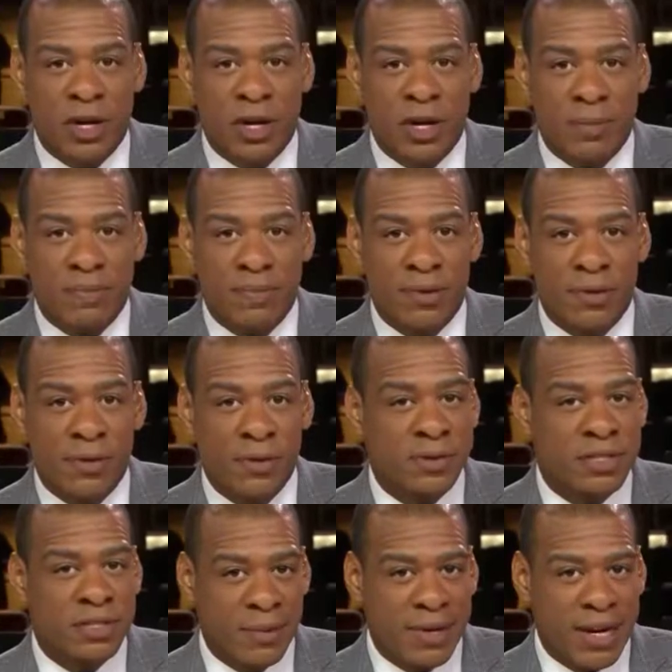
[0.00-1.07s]
Trump-Putin
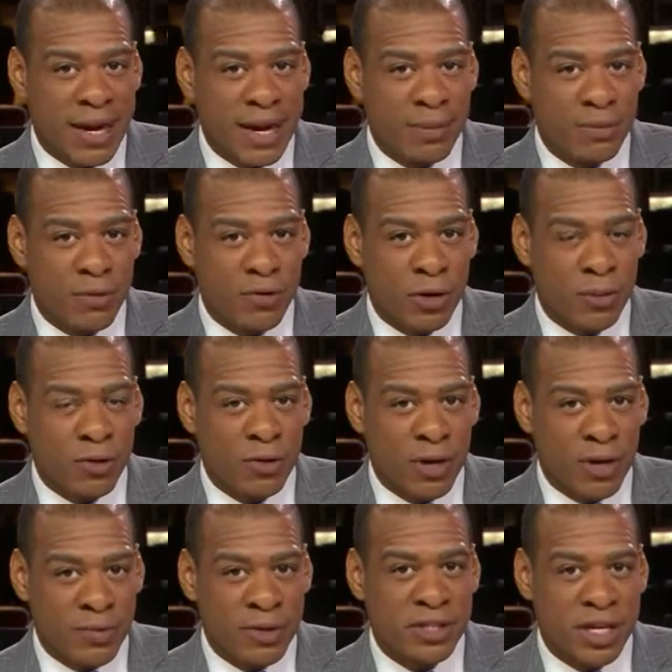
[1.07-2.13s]
summit, and before
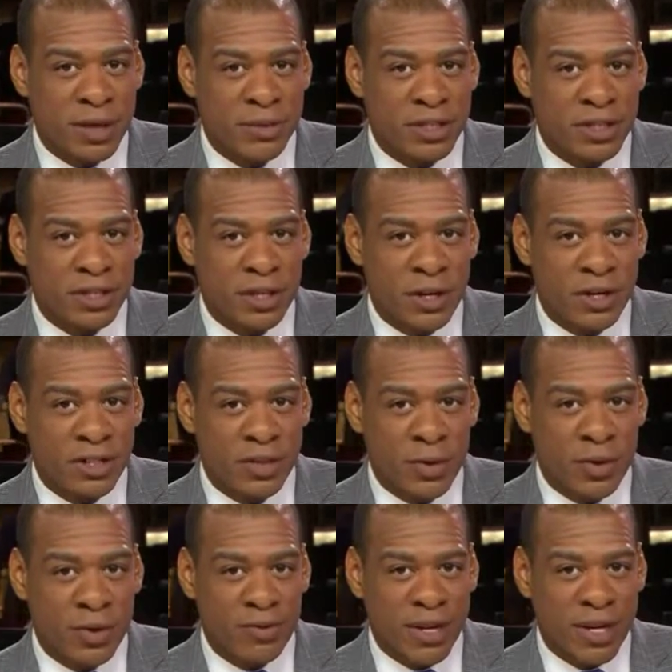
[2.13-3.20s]
Maria Butina was
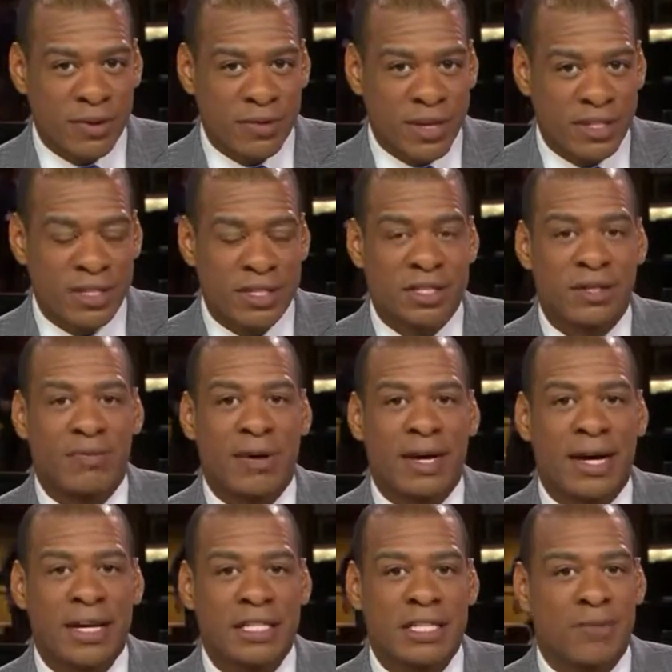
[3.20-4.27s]
charged with being a Russian
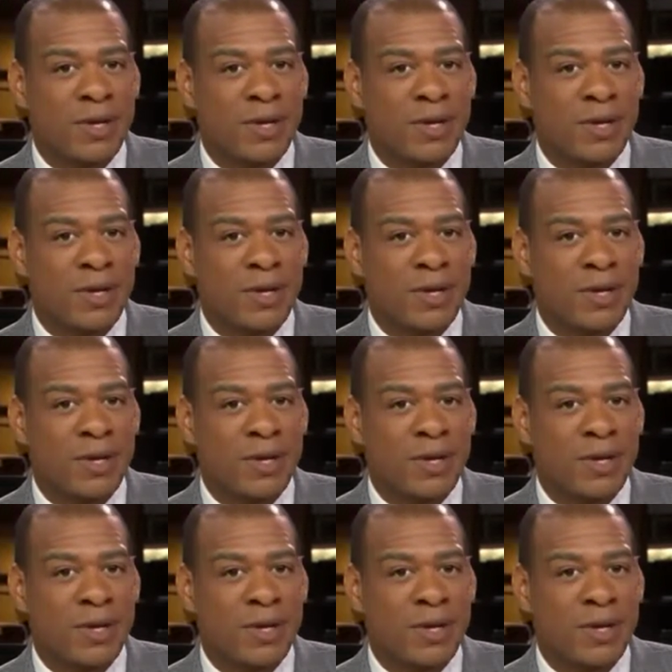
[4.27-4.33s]
spy,